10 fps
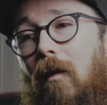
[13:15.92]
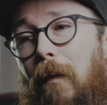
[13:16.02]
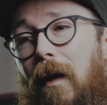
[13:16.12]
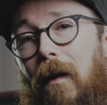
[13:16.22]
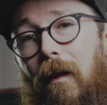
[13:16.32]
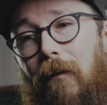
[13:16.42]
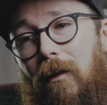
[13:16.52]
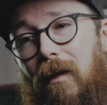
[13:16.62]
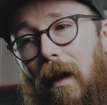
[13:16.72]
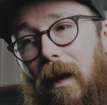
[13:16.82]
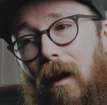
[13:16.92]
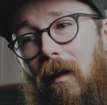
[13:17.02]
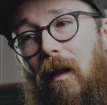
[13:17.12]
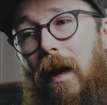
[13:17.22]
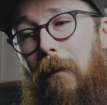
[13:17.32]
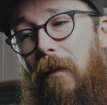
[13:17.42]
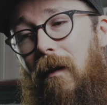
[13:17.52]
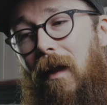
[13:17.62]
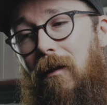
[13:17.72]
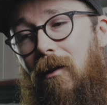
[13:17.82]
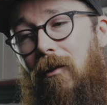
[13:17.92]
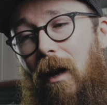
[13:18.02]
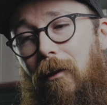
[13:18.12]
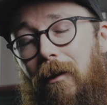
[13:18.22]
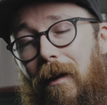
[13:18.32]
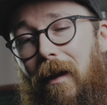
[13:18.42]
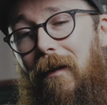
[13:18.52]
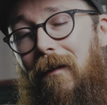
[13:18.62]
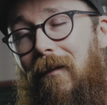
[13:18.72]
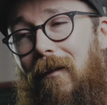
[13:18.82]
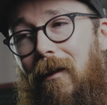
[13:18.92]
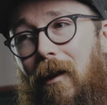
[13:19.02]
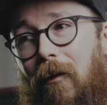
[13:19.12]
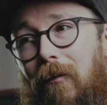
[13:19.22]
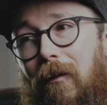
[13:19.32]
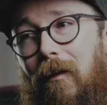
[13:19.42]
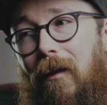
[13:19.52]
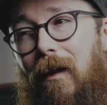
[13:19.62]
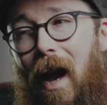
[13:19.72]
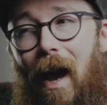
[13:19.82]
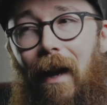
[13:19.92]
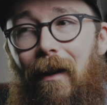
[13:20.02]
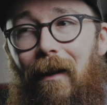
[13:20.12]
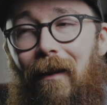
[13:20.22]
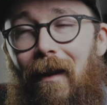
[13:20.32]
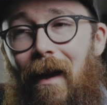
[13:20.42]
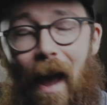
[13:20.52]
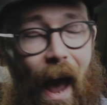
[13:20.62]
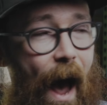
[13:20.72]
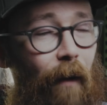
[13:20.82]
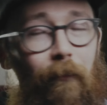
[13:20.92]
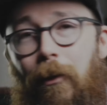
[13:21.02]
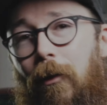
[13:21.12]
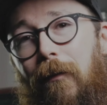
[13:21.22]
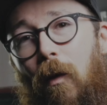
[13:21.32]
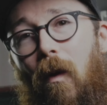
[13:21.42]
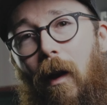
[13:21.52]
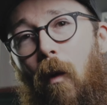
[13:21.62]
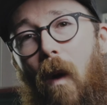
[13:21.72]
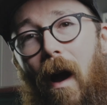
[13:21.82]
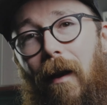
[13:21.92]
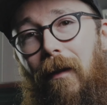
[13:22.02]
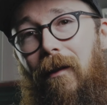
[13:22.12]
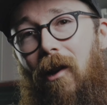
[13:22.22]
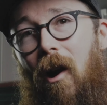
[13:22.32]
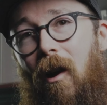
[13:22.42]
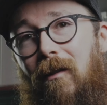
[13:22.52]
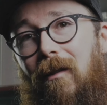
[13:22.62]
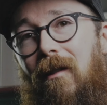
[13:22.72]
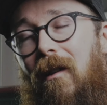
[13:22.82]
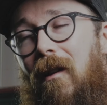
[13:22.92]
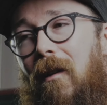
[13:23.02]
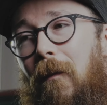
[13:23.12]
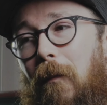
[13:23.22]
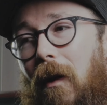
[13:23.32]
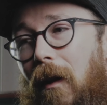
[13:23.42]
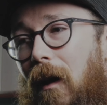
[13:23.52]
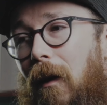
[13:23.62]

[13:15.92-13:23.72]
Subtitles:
bit of just like a light bit of that stretch that, you know, you kind of have to do if you want to go wide on these cars. But